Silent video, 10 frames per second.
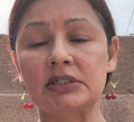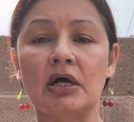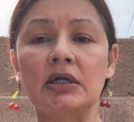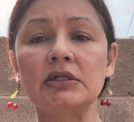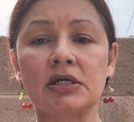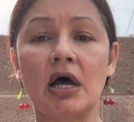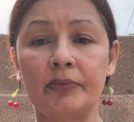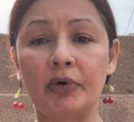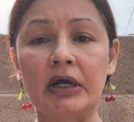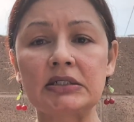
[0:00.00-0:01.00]
salt
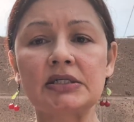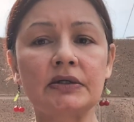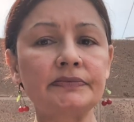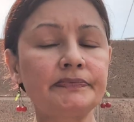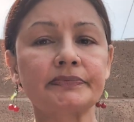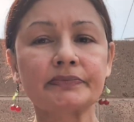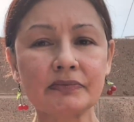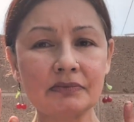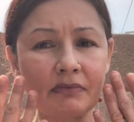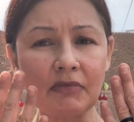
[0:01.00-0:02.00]
on prednisone,
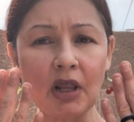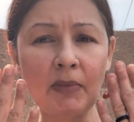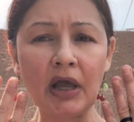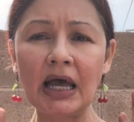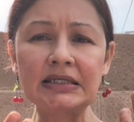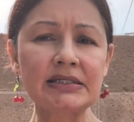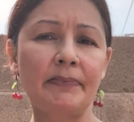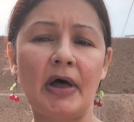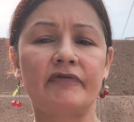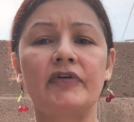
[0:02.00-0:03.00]
my eyes
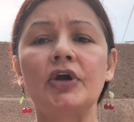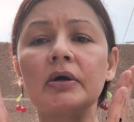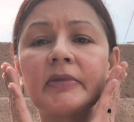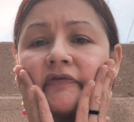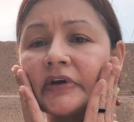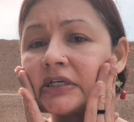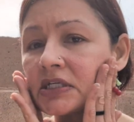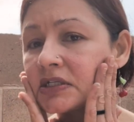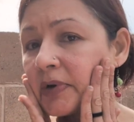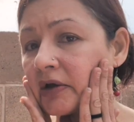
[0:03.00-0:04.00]
get puffier, my
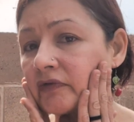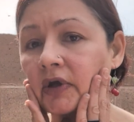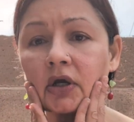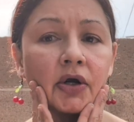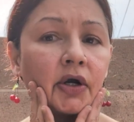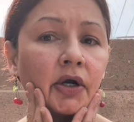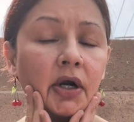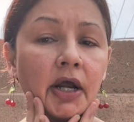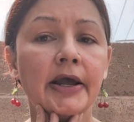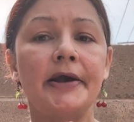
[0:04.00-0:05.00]
face is puffier.
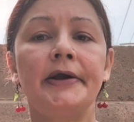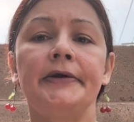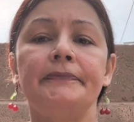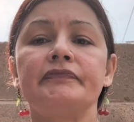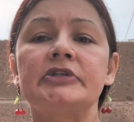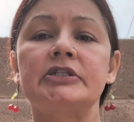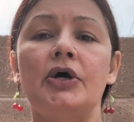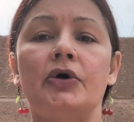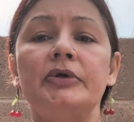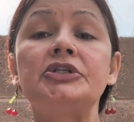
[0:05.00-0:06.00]

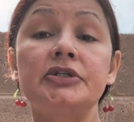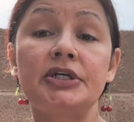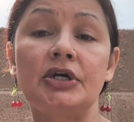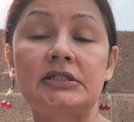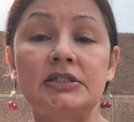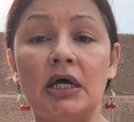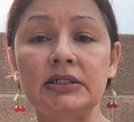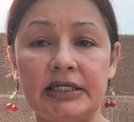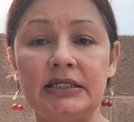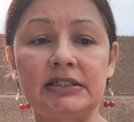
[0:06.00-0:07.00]
So reducing your
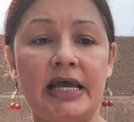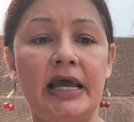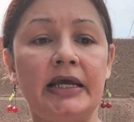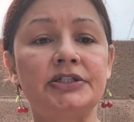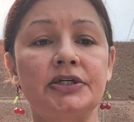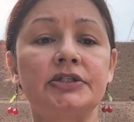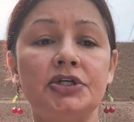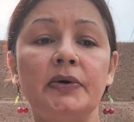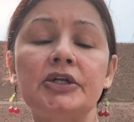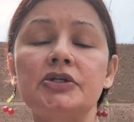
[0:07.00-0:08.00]
salt intake to
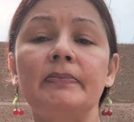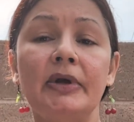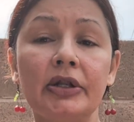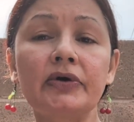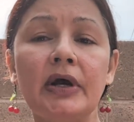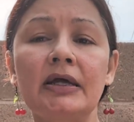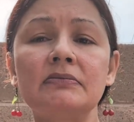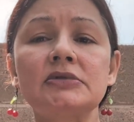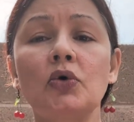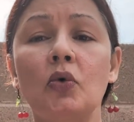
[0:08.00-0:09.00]
200
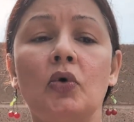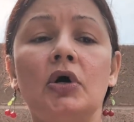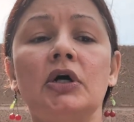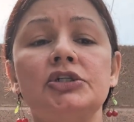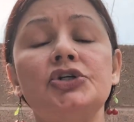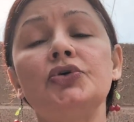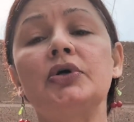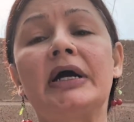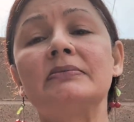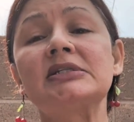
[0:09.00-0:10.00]
milligrams or 2
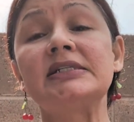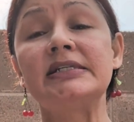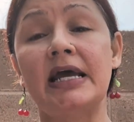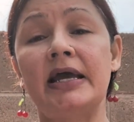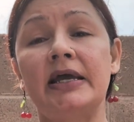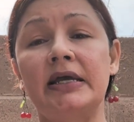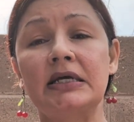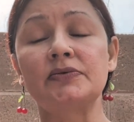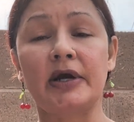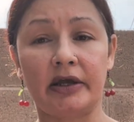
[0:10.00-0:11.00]
grams a day
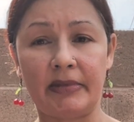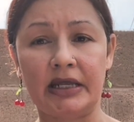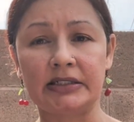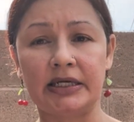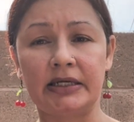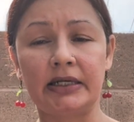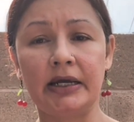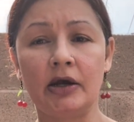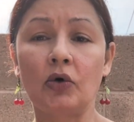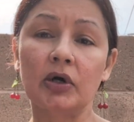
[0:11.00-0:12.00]
is recommended,
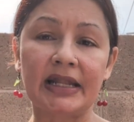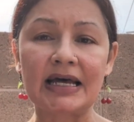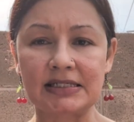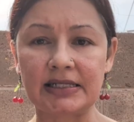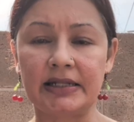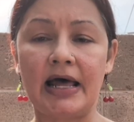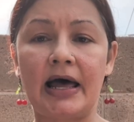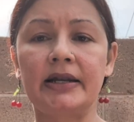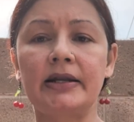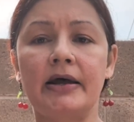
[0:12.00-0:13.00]
or less than
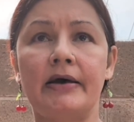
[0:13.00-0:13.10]
that,